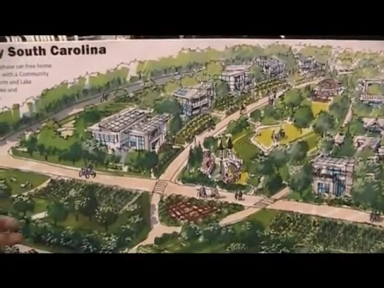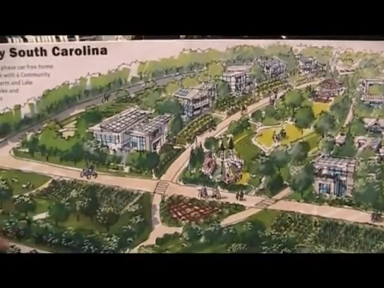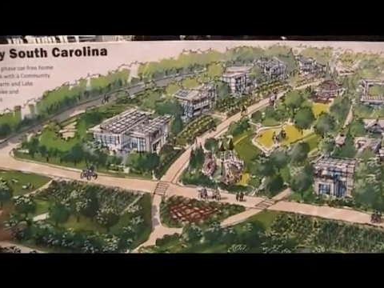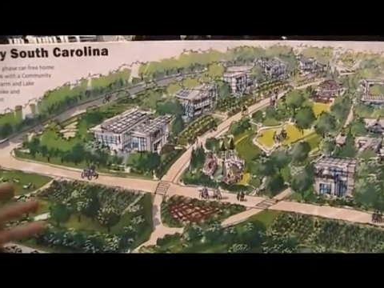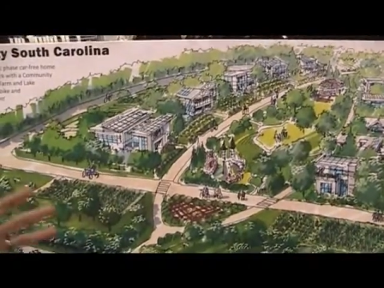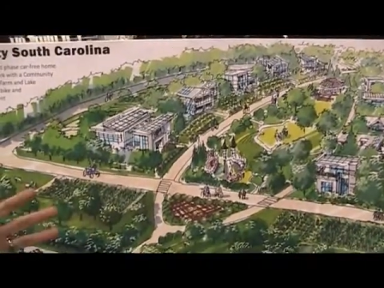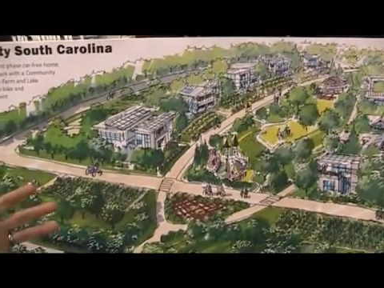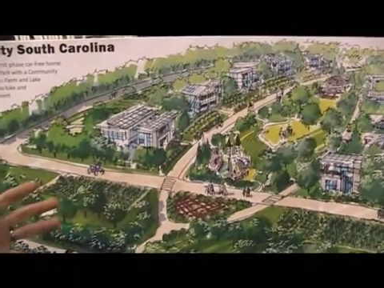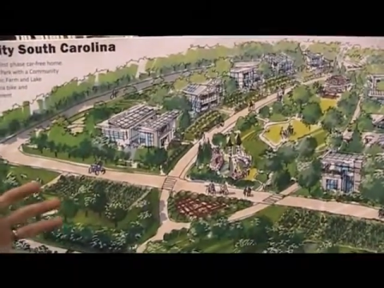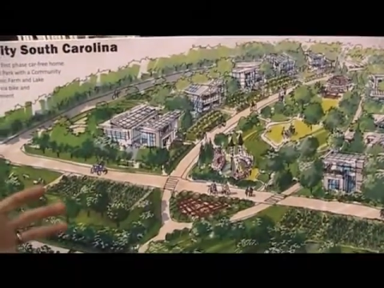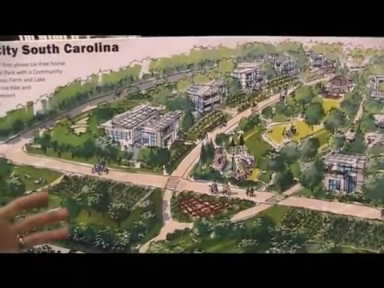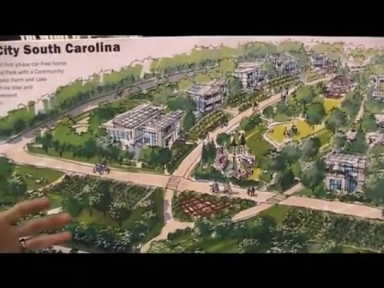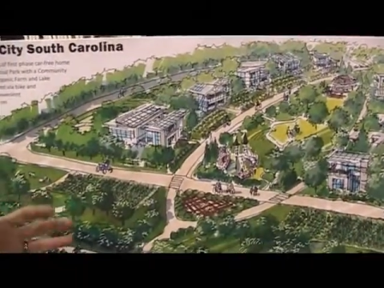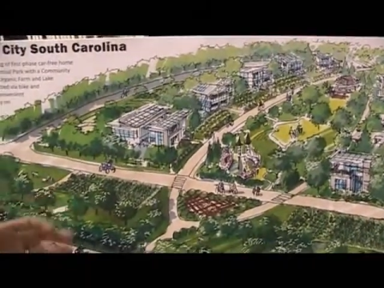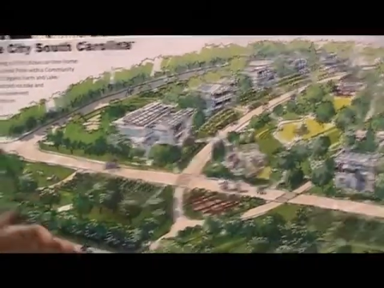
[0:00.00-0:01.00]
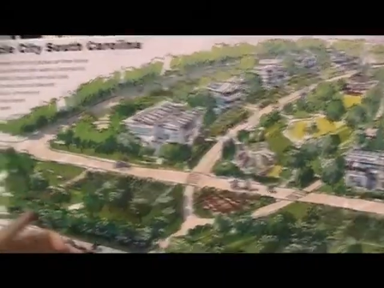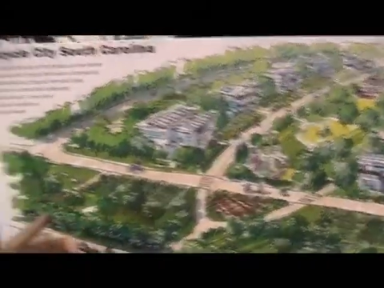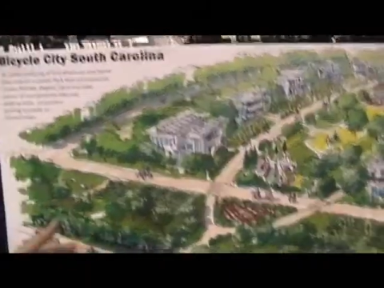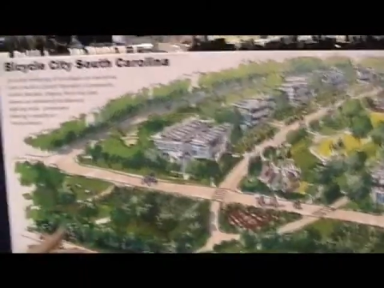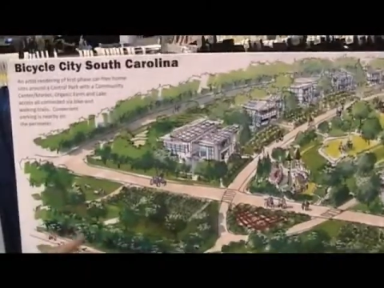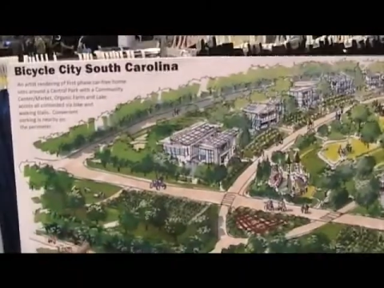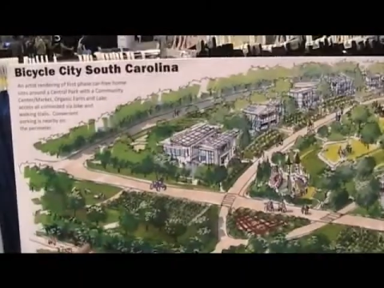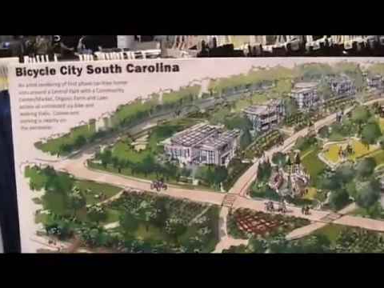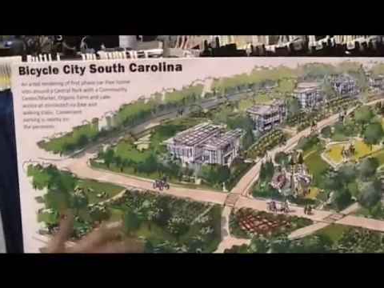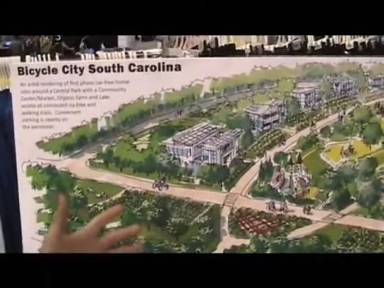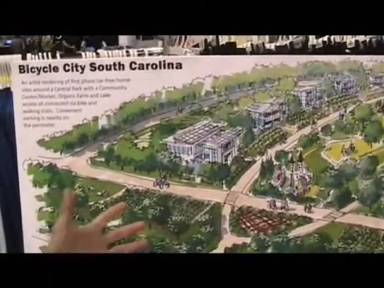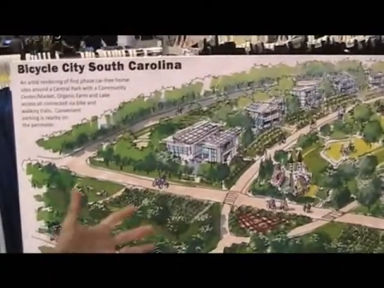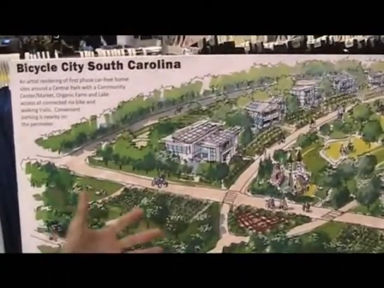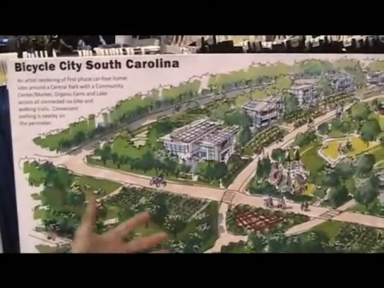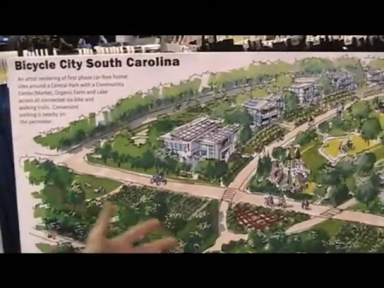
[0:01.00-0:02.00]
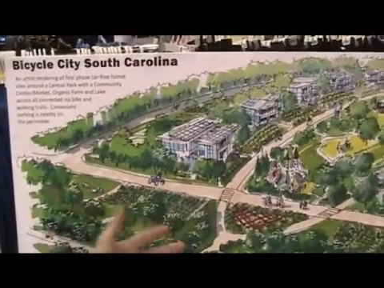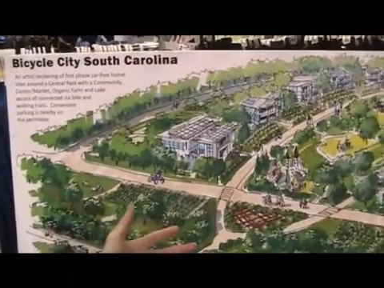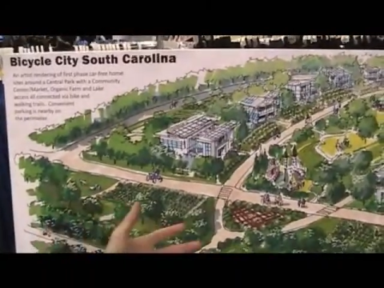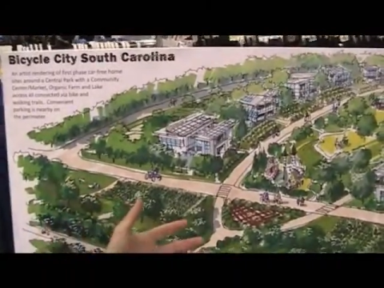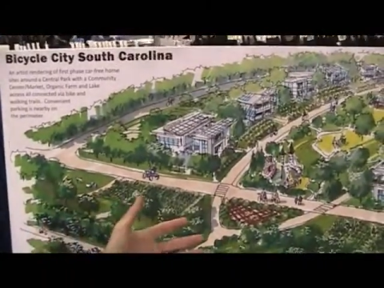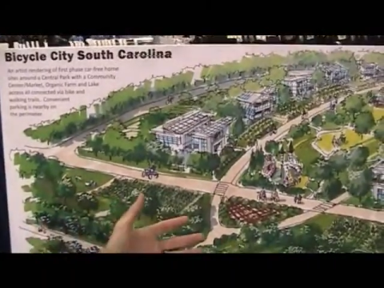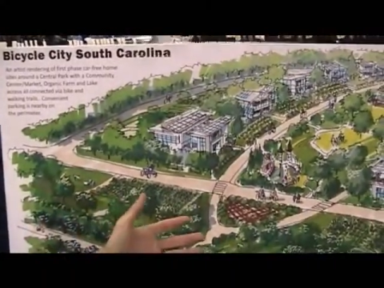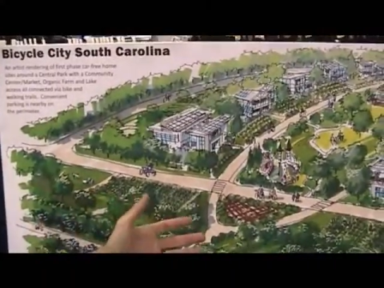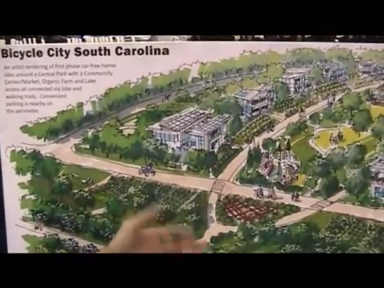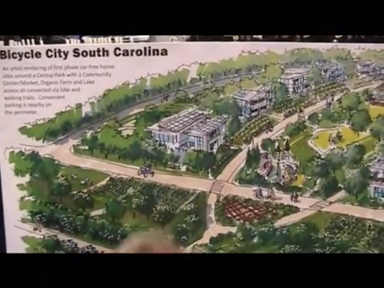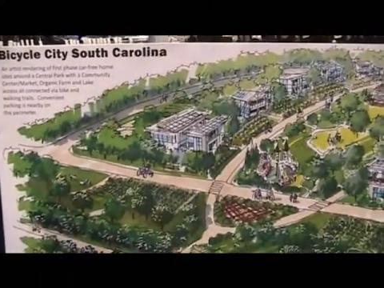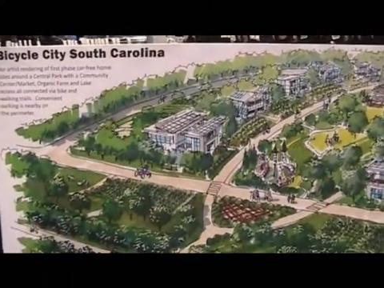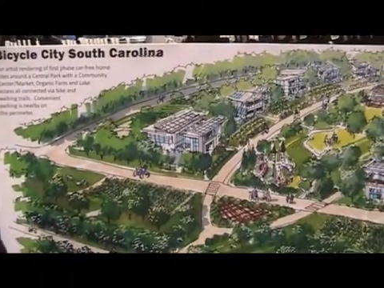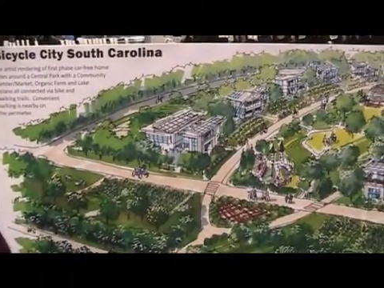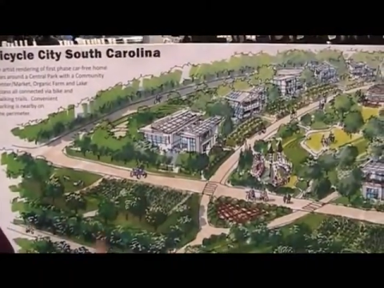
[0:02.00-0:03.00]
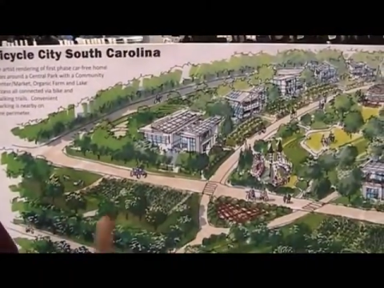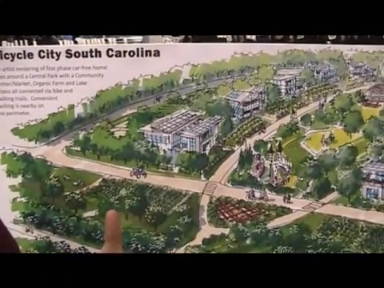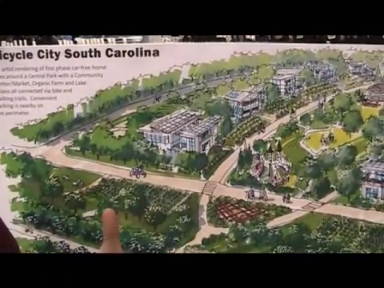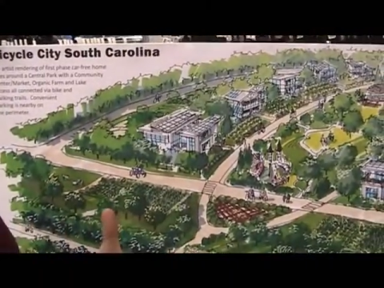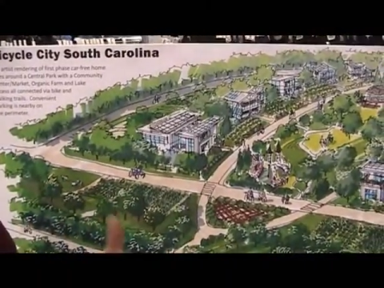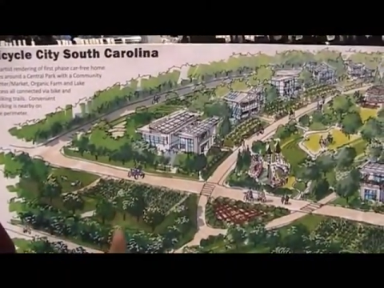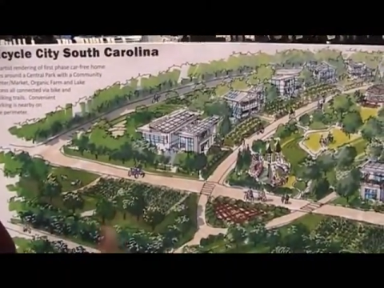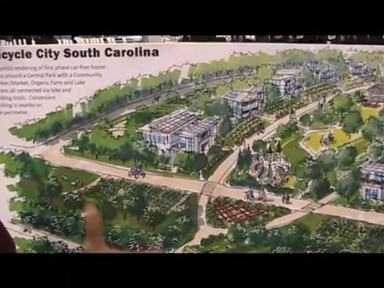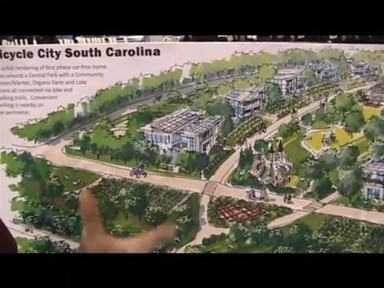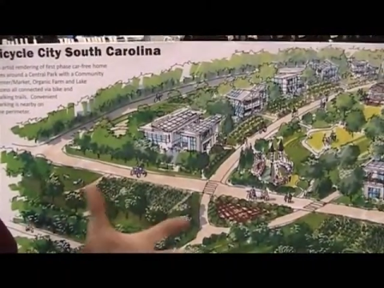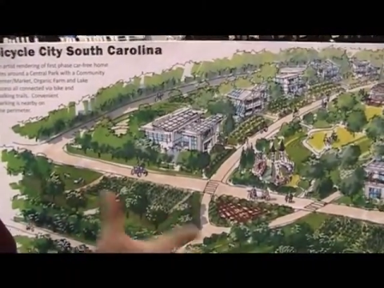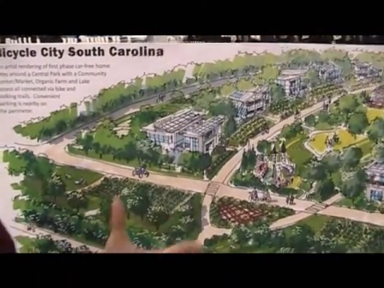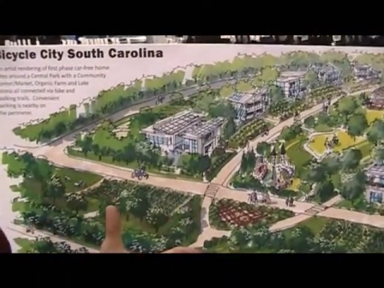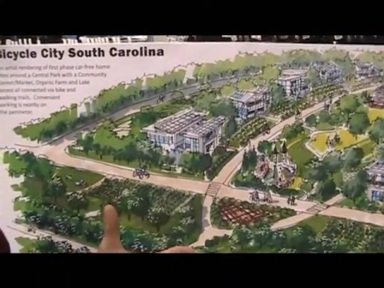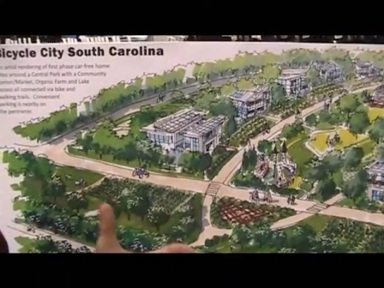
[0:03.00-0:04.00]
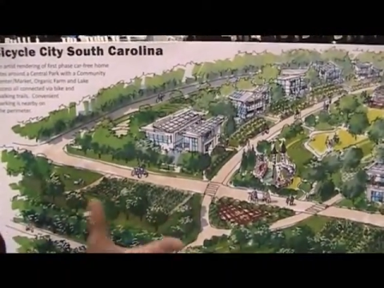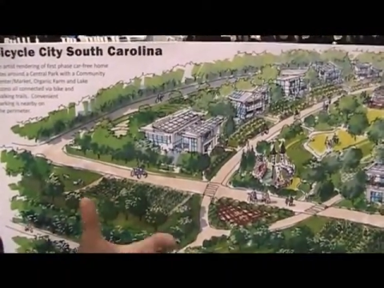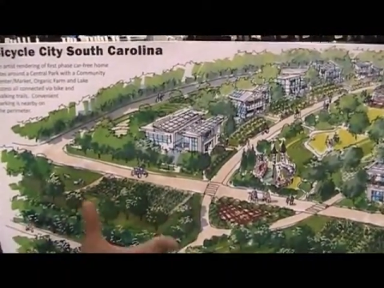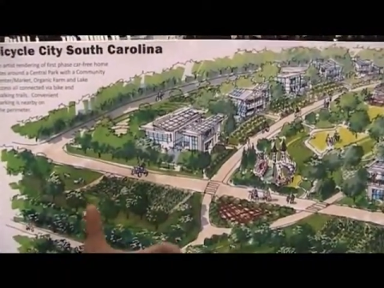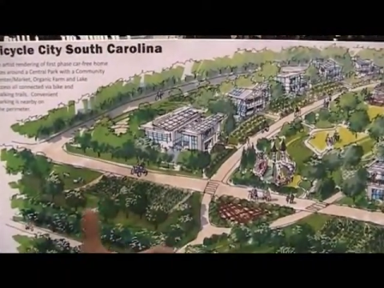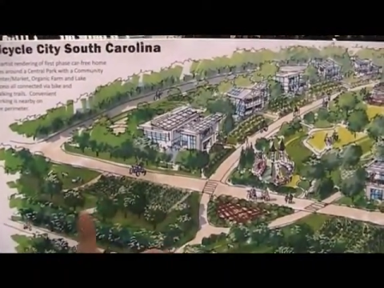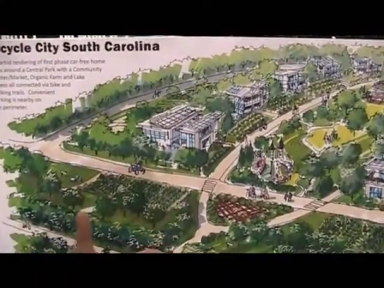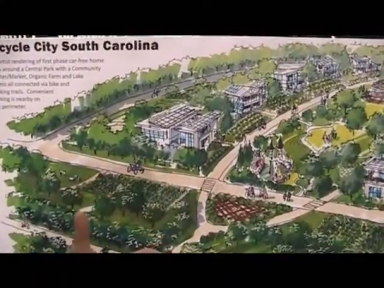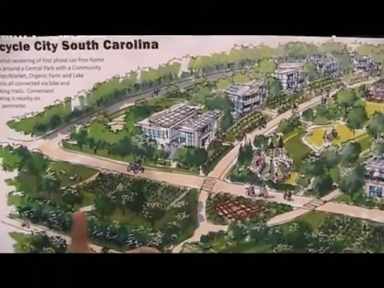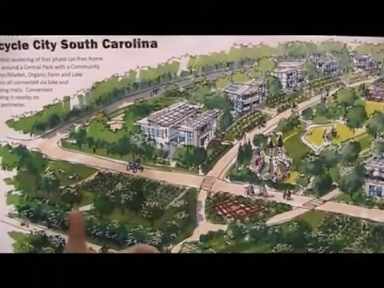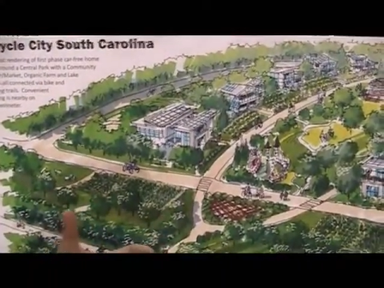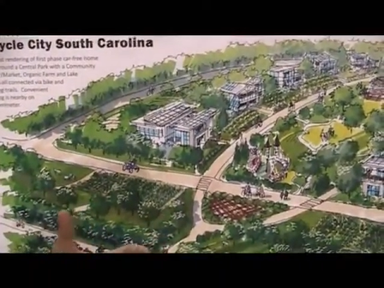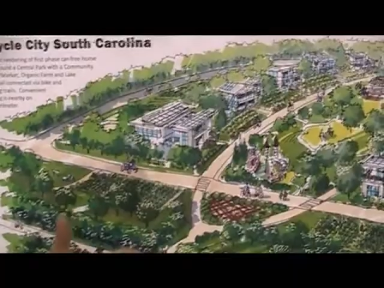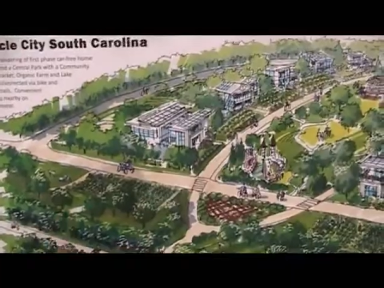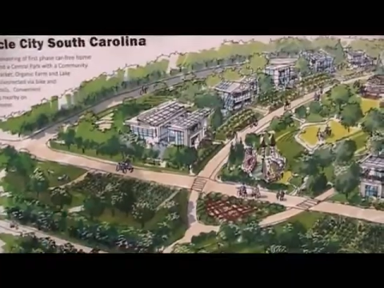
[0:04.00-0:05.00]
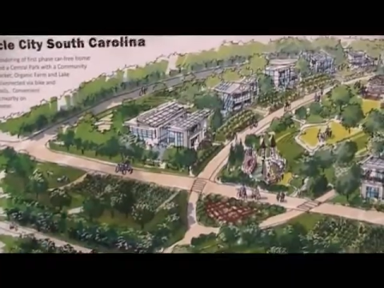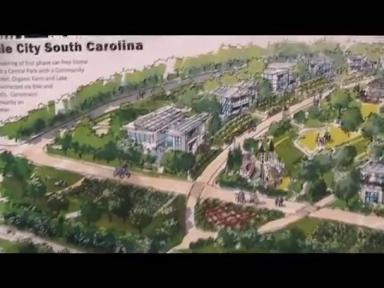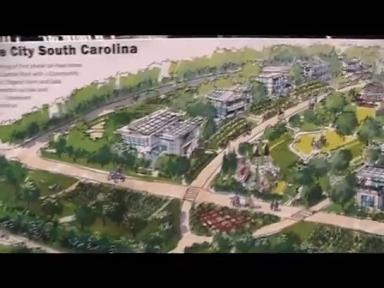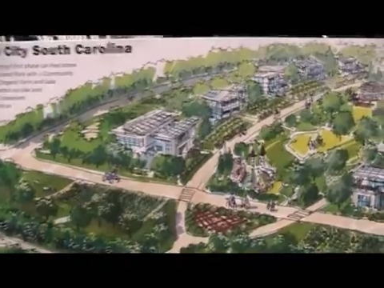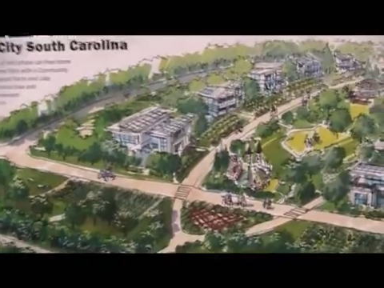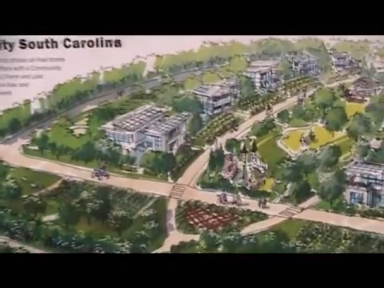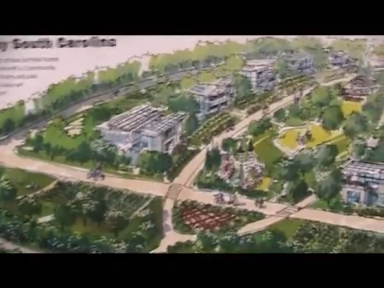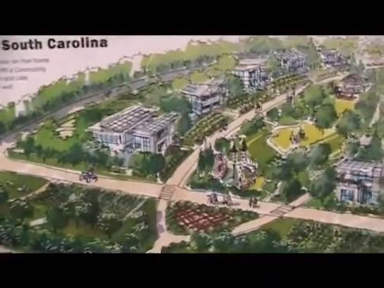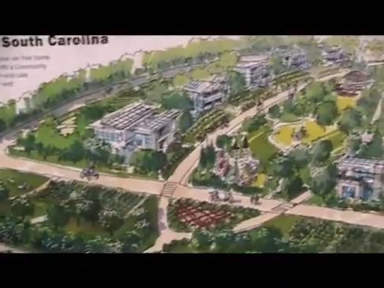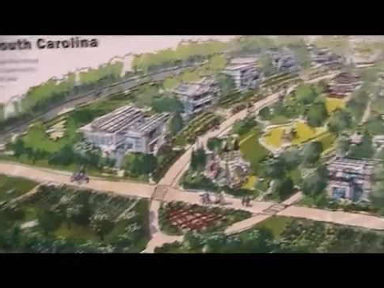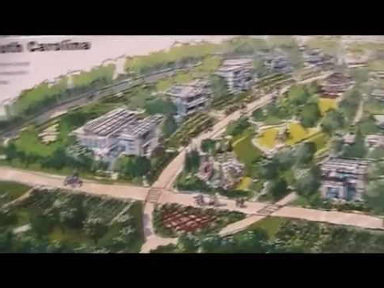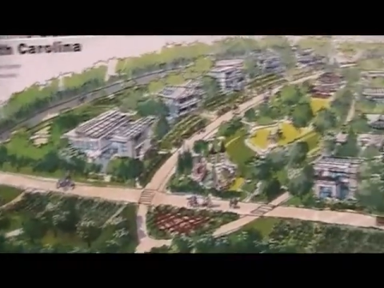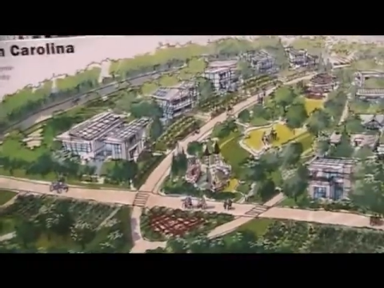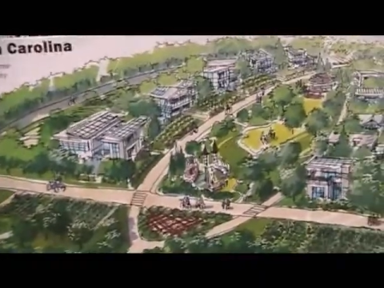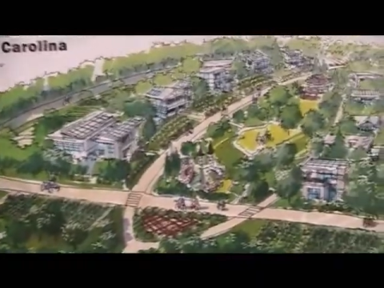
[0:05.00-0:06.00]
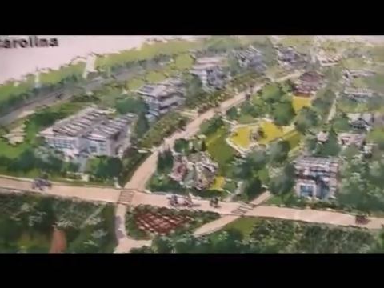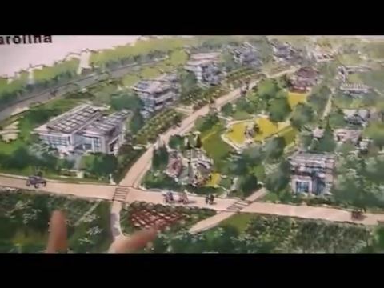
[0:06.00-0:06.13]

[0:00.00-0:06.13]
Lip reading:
[unreadable: no face in view]